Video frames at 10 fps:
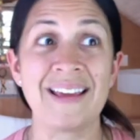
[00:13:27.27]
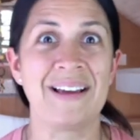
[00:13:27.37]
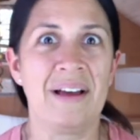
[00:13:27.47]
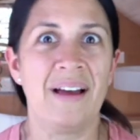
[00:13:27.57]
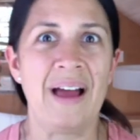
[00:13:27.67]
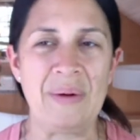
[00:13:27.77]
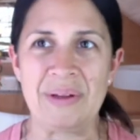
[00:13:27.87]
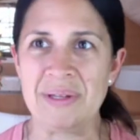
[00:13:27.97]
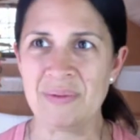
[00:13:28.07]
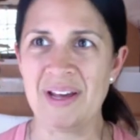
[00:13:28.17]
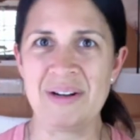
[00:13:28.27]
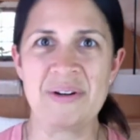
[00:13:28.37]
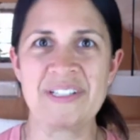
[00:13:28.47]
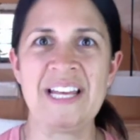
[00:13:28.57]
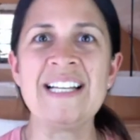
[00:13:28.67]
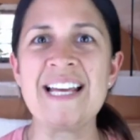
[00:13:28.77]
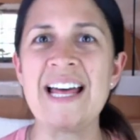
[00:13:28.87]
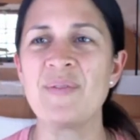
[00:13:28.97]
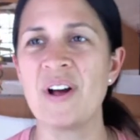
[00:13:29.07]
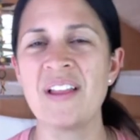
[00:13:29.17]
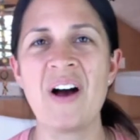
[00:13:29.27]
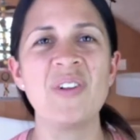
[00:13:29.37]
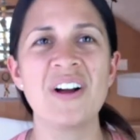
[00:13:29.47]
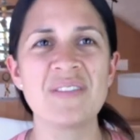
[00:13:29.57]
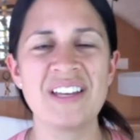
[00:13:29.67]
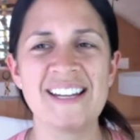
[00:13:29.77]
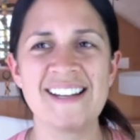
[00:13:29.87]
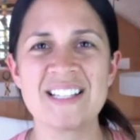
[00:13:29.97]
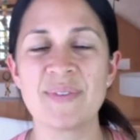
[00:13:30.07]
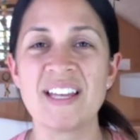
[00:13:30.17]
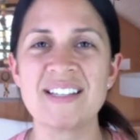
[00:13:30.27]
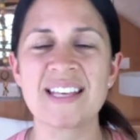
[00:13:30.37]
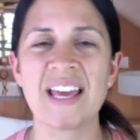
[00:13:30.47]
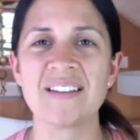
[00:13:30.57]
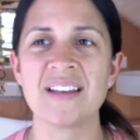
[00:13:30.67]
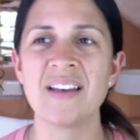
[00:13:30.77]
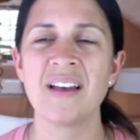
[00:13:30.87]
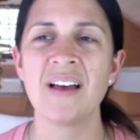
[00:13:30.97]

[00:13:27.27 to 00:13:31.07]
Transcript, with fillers: Like, how can you not understand yet? Well, how long a minute is, but they just can't